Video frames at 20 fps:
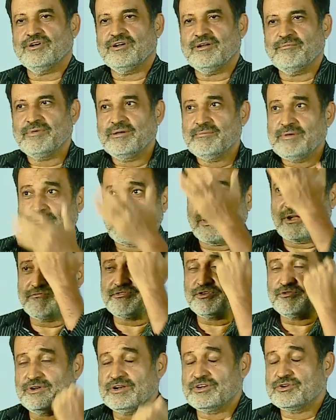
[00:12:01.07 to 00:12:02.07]
Maybe one of
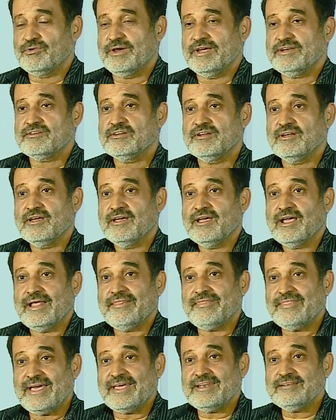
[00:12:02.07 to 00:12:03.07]
you do it. And
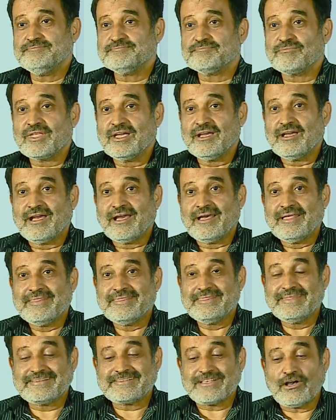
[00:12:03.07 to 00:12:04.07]
then
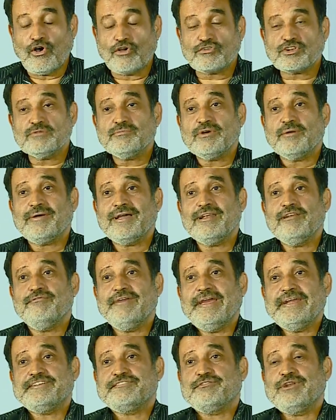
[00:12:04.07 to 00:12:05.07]
this automobile
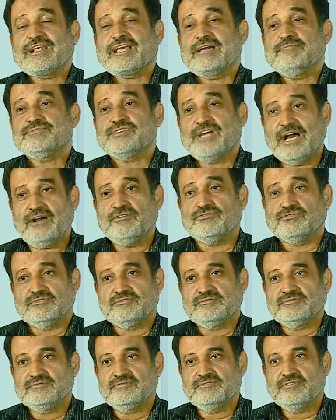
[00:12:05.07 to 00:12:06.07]
weight will come down
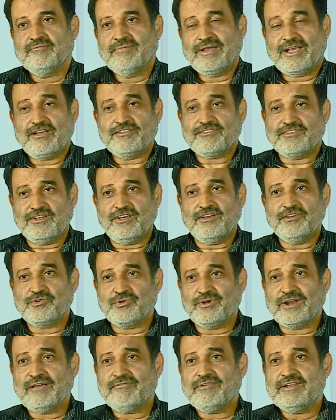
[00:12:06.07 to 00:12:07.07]
because you
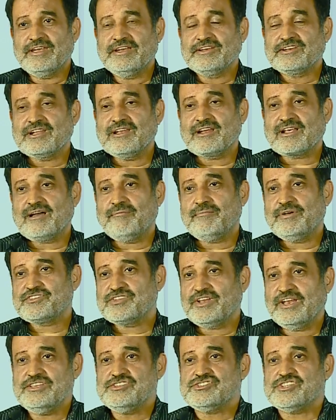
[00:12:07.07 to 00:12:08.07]
don't have an internal
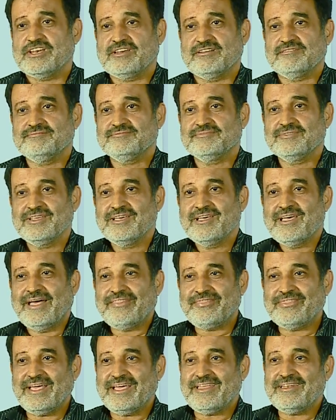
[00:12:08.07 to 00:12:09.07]
combustion engine. And
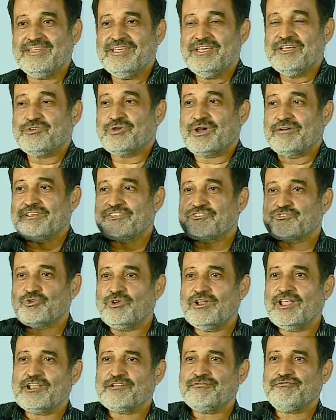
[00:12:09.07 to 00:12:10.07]
then you have a
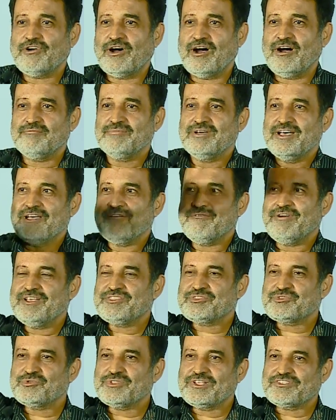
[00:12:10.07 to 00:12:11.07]
solar farm where
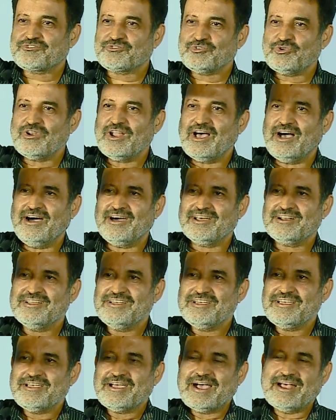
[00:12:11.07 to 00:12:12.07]
through the solar,
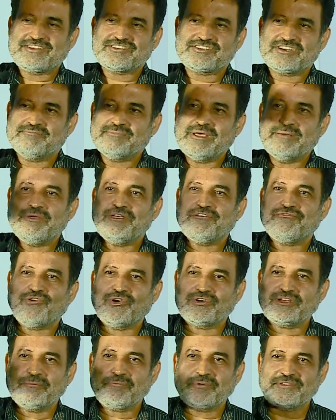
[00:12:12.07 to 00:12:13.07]
at maybe
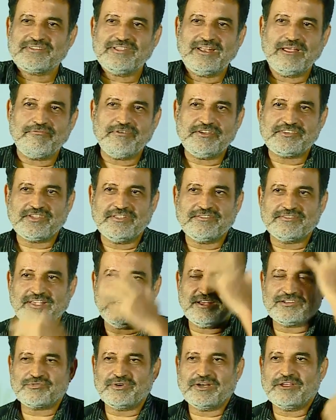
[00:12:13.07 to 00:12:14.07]
40% efficiency,
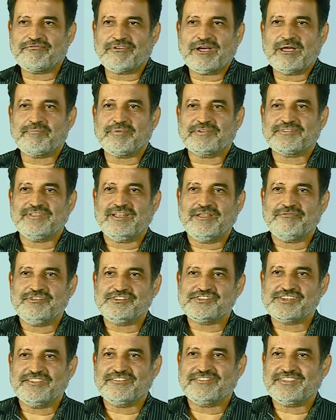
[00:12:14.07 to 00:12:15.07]
at 25%
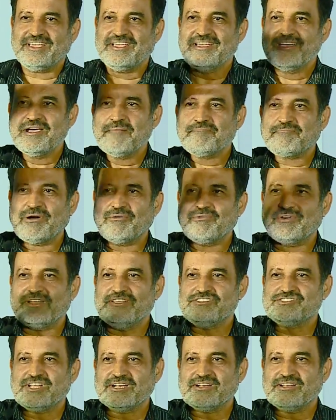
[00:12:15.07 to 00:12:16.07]
efficiency, power is
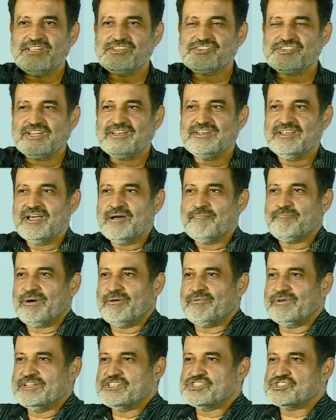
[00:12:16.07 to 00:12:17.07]
generated,
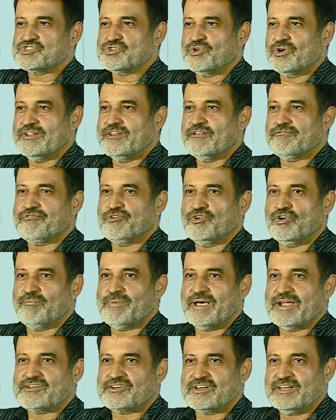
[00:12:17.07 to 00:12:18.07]
power is stored in a flow
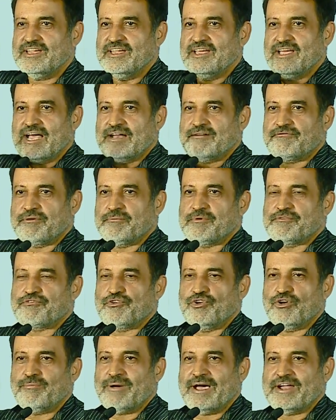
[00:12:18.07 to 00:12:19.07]
battery, and from a
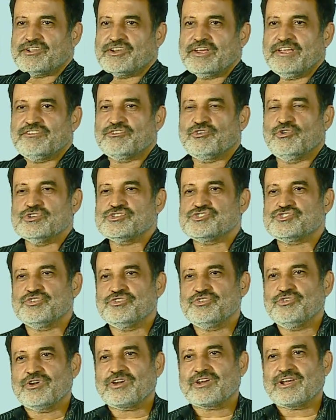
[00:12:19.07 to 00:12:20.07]
flow battery, it goes to
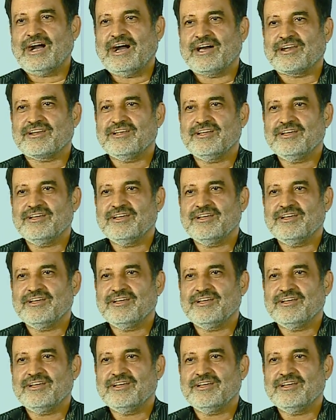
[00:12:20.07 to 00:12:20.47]
your car.